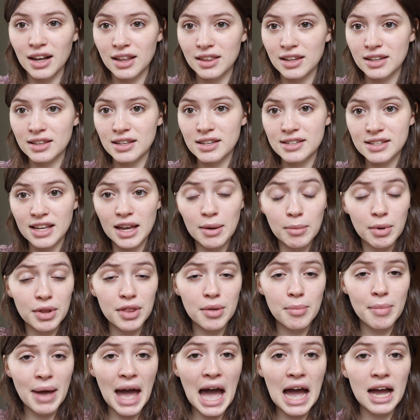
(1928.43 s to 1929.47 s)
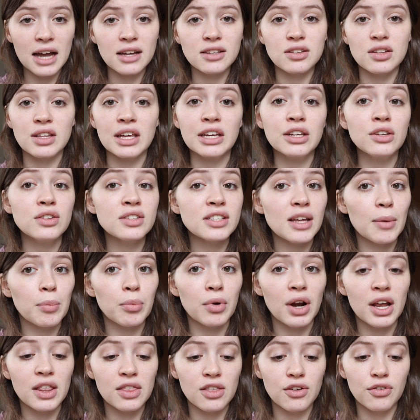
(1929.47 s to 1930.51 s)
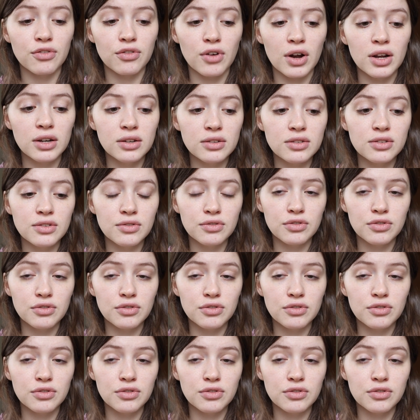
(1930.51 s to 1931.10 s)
and then the same on the back, so that you separate the front